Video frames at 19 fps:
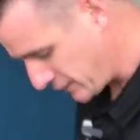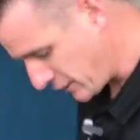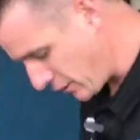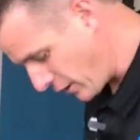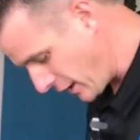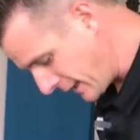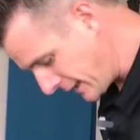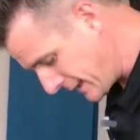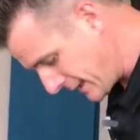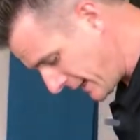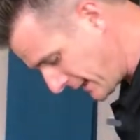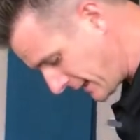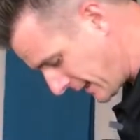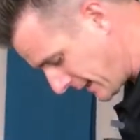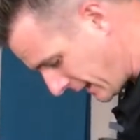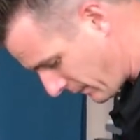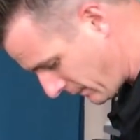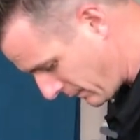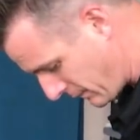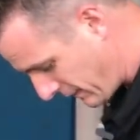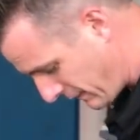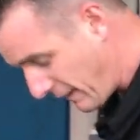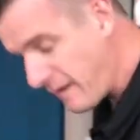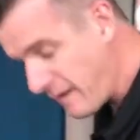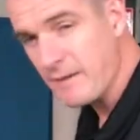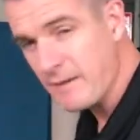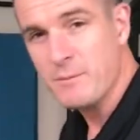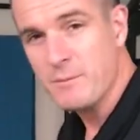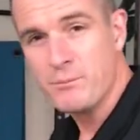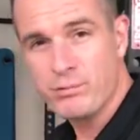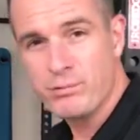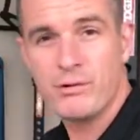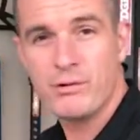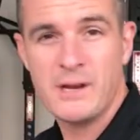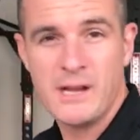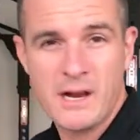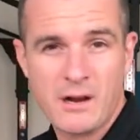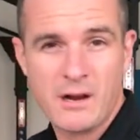So I get them
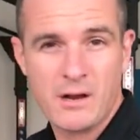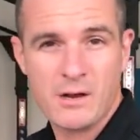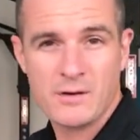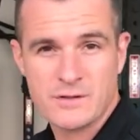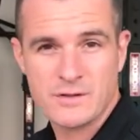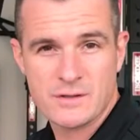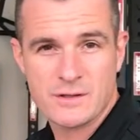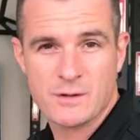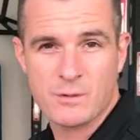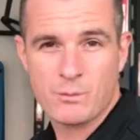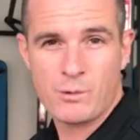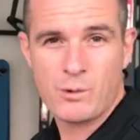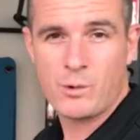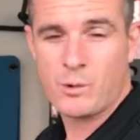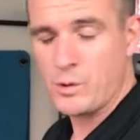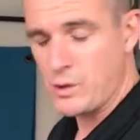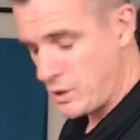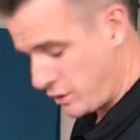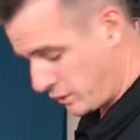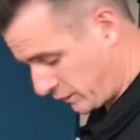pretty close to the wall.